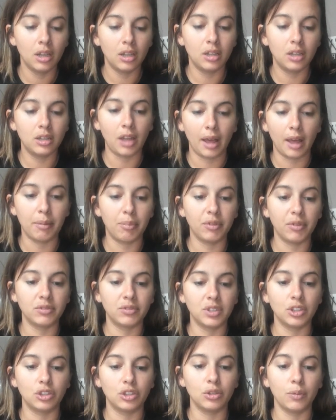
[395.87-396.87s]
type of
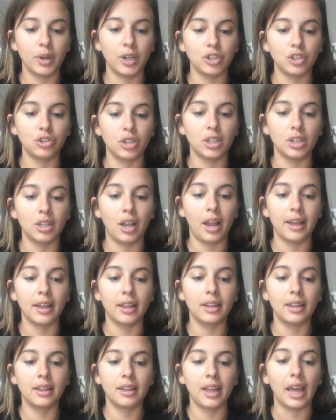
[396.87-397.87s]
situation.
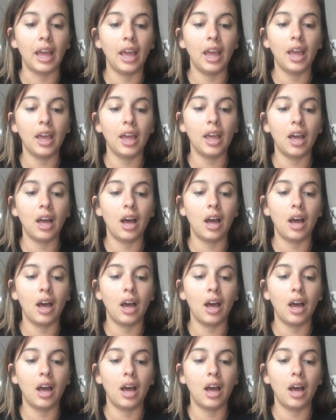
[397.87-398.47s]
Like, they